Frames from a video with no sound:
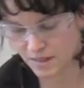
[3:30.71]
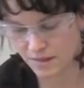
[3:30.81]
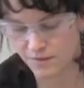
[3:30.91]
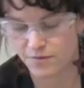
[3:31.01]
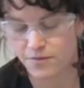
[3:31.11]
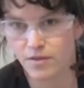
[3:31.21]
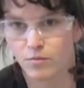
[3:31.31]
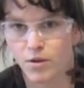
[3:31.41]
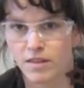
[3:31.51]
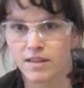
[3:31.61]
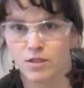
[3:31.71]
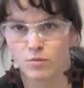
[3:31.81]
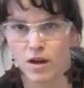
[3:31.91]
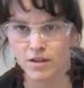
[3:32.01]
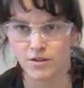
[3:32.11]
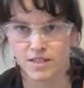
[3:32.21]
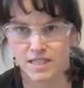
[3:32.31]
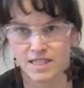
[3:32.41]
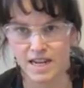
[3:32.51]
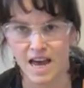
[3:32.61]
if one of these wires
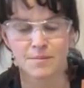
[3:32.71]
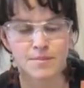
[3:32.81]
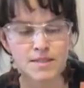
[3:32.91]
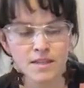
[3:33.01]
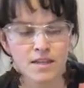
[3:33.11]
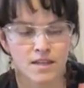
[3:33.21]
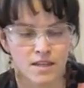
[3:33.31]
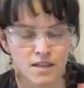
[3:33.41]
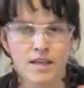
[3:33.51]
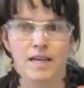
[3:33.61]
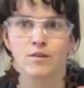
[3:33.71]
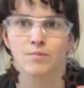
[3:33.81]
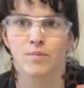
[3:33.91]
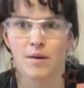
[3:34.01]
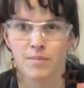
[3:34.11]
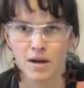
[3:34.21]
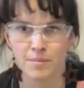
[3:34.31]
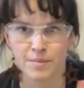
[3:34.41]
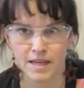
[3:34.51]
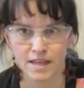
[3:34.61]
snaps, it could pop
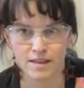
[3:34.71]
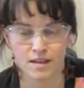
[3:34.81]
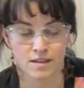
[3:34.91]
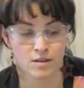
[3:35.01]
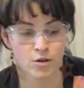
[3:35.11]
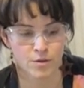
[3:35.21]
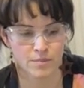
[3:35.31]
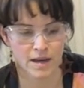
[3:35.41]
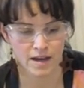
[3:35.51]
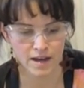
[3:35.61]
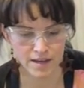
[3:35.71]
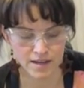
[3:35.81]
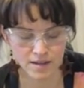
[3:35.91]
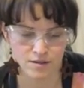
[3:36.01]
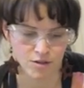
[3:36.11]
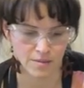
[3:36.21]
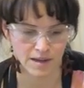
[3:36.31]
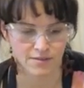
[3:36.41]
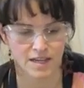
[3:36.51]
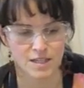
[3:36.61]
up and then hurt my eye or
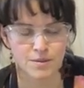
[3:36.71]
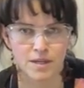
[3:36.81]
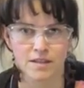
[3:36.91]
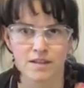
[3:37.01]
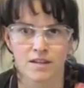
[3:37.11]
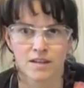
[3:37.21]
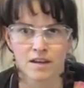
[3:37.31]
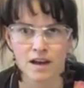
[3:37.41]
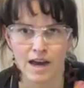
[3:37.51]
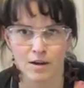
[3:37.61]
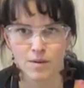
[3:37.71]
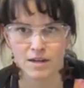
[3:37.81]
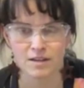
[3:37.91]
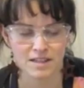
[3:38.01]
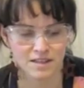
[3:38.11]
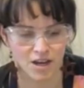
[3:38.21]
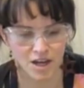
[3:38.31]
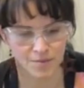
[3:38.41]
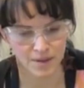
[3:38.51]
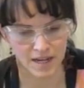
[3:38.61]
my face, but I don't mind a little
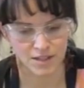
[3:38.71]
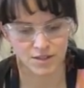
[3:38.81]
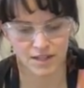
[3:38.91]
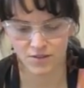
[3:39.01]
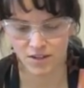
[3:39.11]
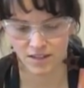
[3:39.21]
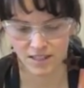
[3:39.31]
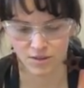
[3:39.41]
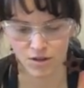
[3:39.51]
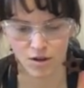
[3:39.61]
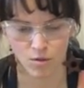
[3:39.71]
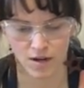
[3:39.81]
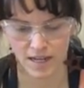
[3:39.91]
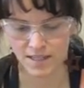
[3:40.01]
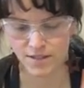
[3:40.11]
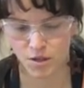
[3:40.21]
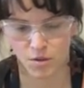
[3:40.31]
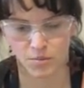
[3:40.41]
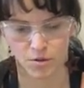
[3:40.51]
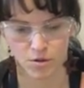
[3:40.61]
cut, but I definitely do not want any
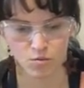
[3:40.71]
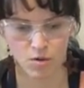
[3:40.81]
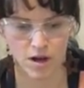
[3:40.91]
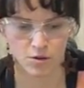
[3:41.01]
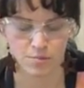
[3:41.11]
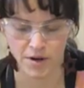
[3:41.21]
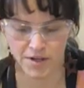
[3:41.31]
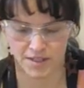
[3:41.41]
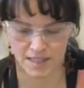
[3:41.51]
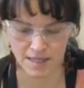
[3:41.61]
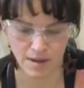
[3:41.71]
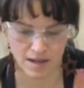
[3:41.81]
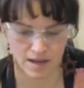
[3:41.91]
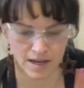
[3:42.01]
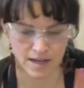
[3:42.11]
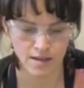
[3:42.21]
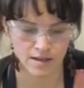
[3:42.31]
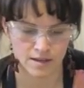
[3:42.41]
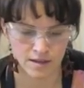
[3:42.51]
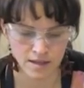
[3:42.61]
soap or wire parts in my eye.
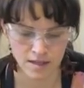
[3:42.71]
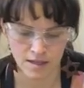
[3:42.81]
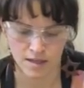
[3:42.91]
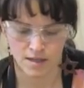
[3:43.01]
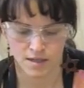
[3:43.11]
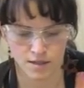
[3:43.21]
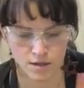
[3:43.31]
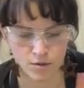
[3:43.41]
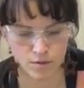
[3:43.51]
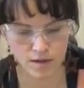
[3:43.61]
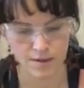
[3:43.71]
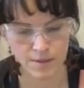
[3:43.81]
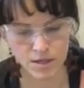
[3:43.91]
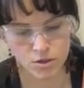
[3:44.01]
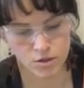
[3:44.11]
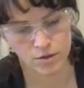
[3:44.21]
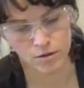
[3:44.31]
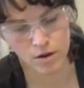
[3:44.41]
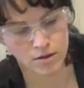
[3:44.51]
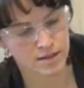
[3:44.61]
So I make sure
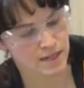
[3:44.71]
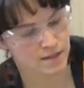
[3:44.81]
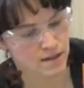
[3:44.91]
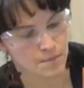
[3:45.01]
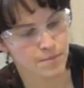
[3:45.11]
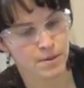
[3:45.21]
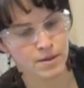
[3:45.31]
they're all tightened up,